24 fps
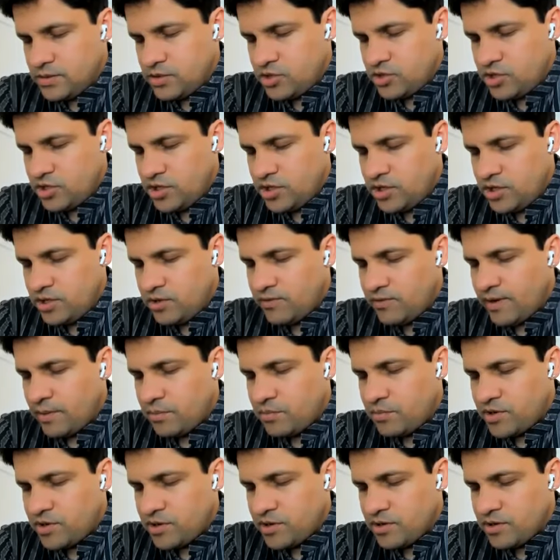She's
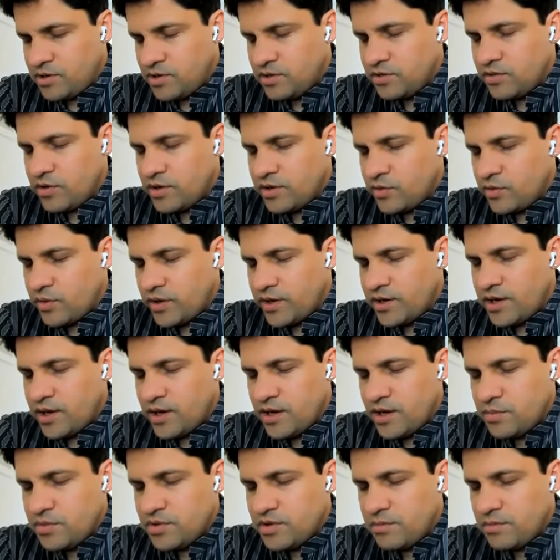quite
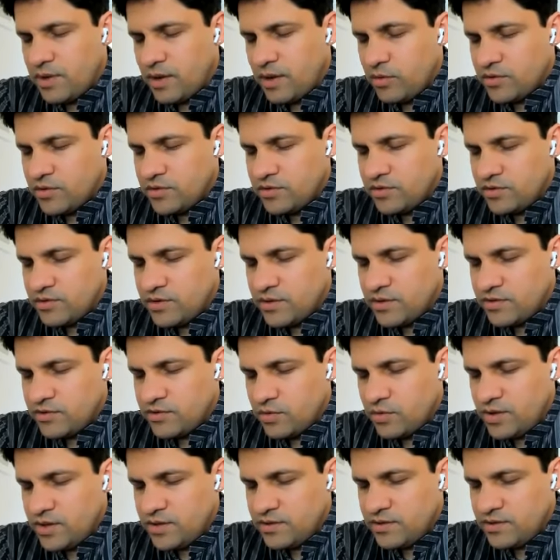high up in the mountain, so there's
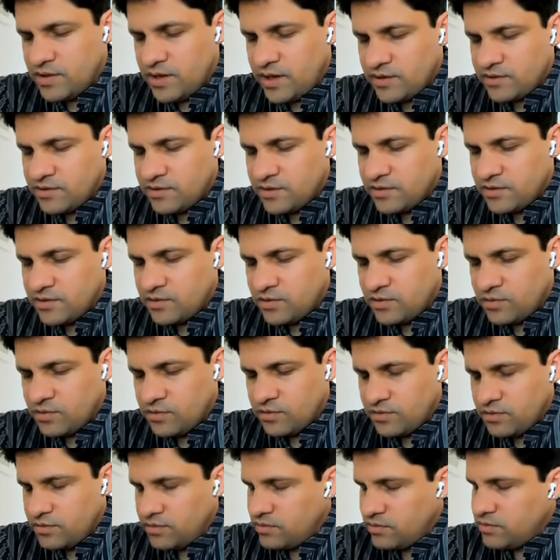no easy access
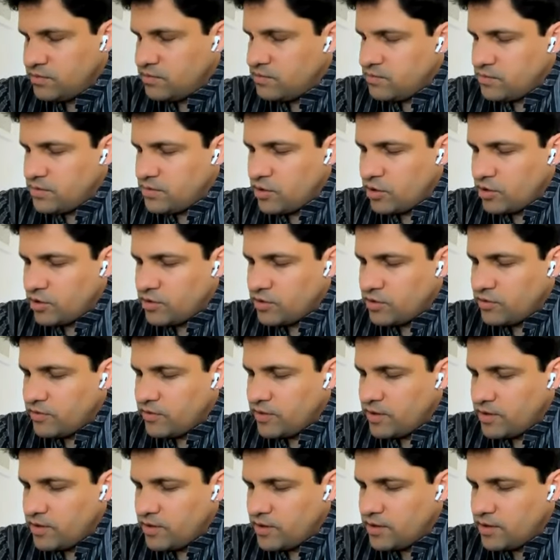to doctor or
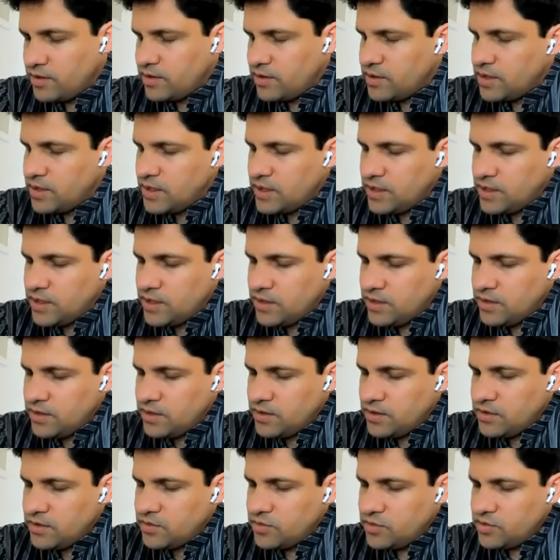anything.
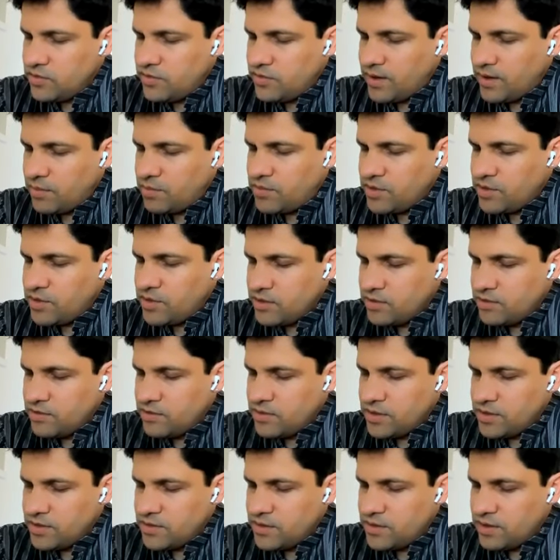So she wrapped
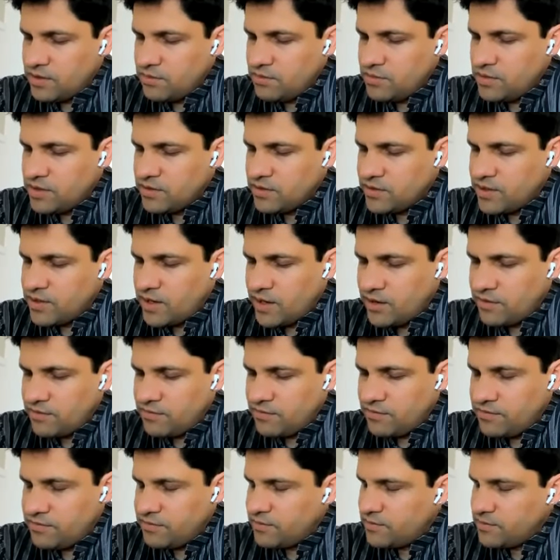her thumb in a
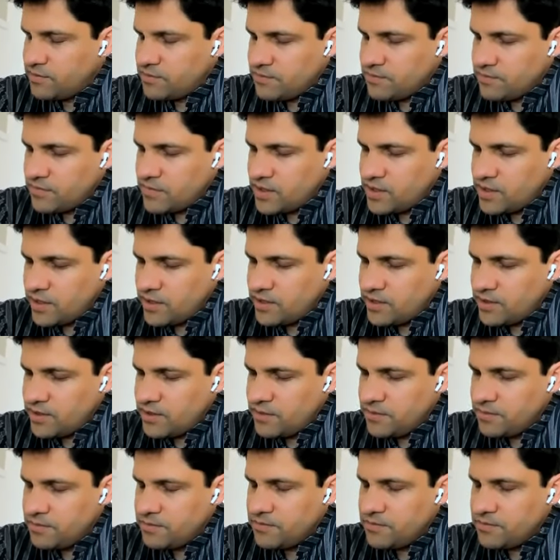scarf
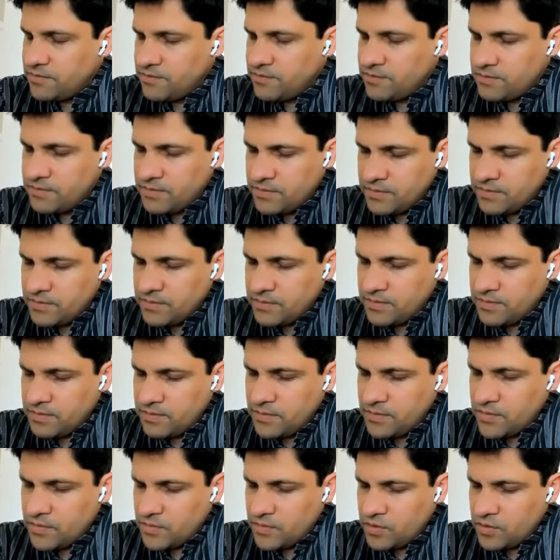tightly
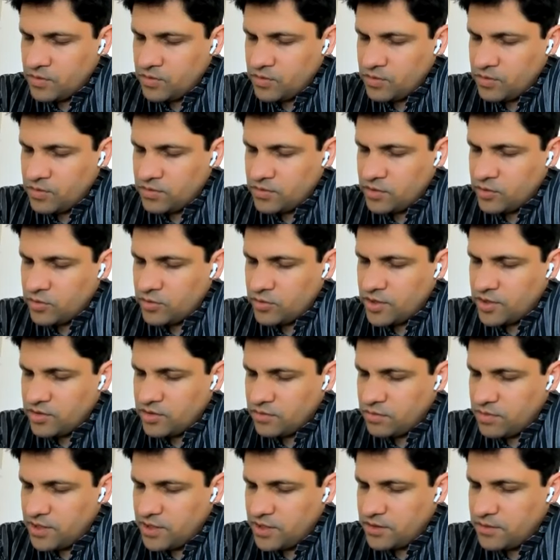to slow
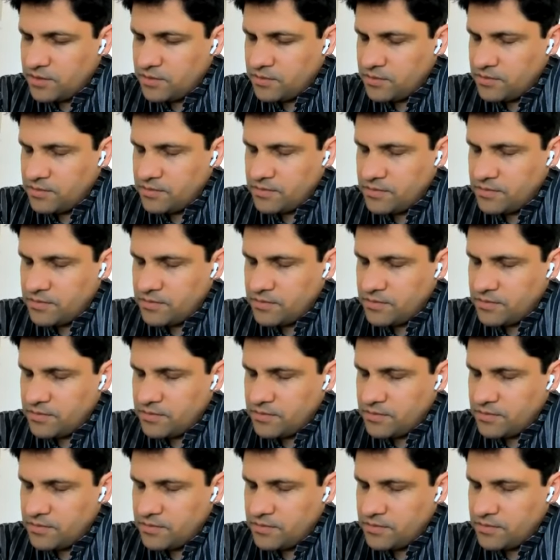down the bleeding.